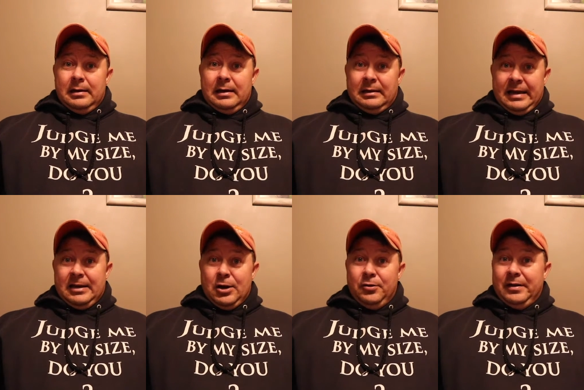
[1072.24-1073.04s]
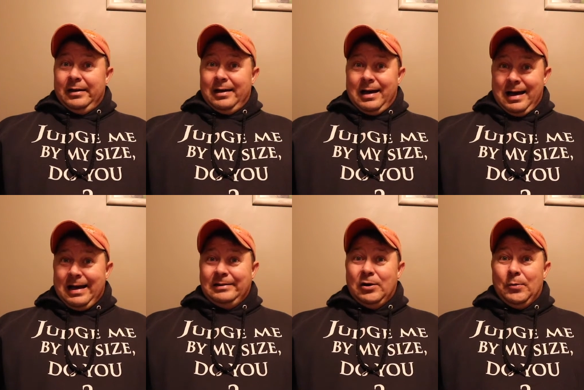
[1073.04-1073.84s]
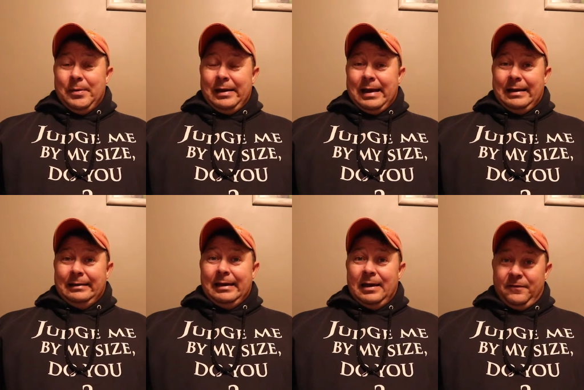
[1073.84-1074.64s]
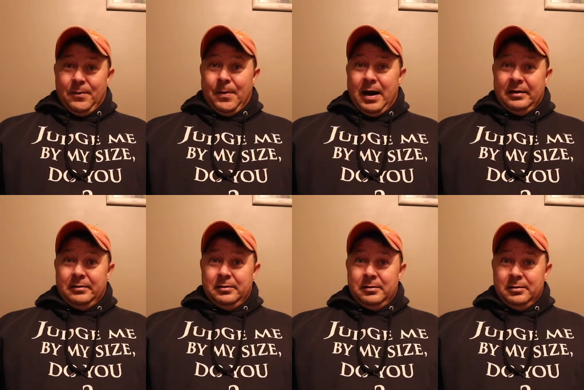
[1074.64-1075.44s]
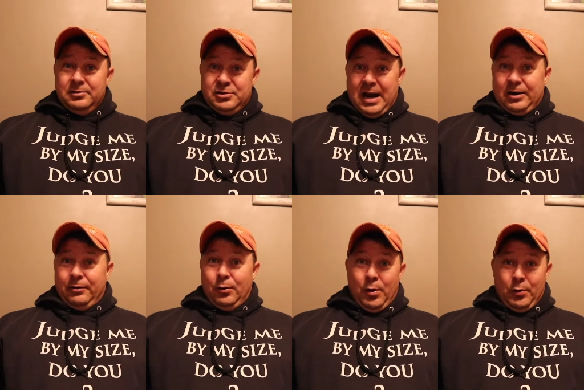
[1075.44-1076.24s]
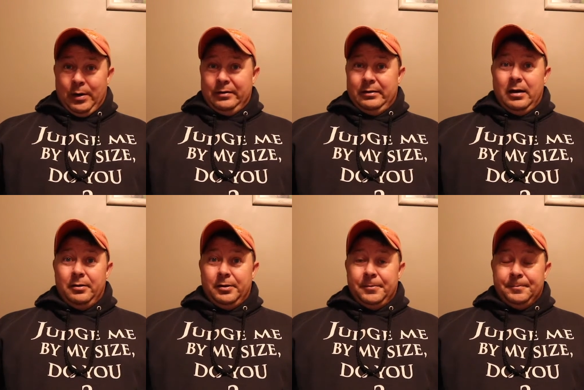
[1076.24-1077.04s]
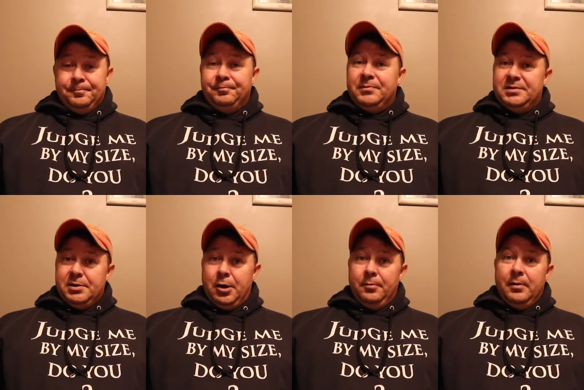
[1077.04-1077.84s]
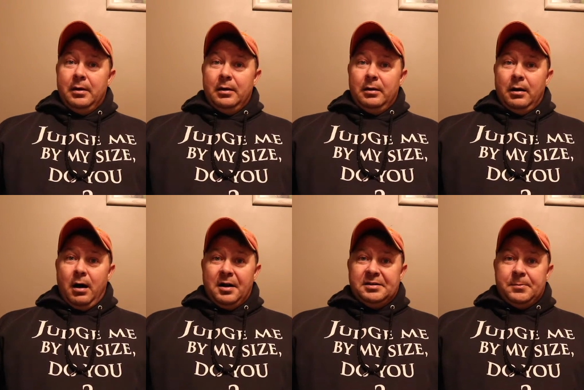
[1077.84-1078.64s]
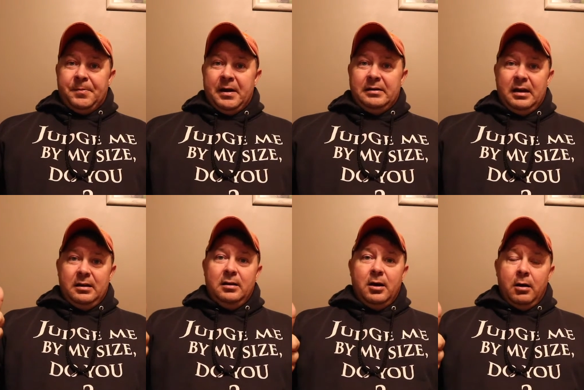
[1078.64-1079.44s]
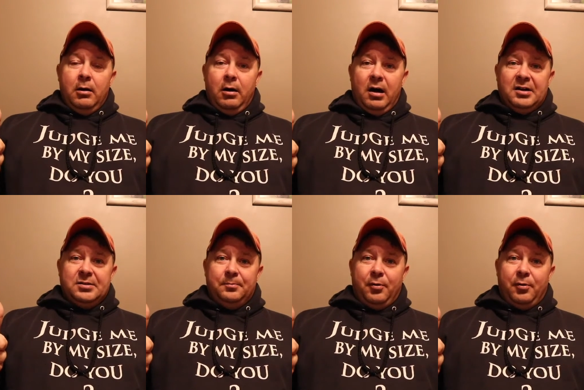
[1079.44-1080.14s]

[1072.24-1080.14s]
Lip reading: and let you know that I don't make anything if you buy the Jackery one way or the other. So, honest opinion, awesome